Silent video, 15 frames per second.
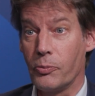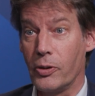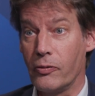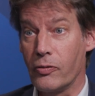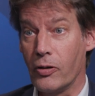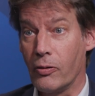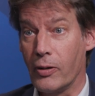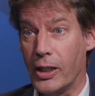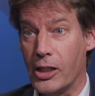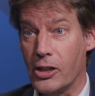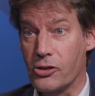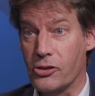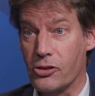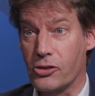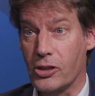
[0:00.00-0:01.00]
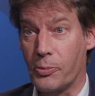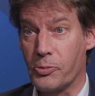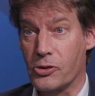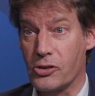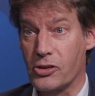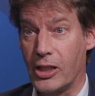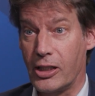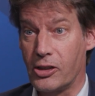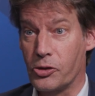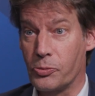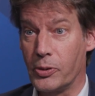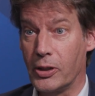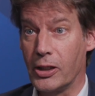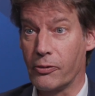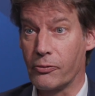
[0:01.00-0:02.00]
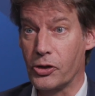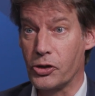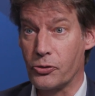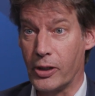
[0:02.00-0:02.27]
PFOA is the substance that is going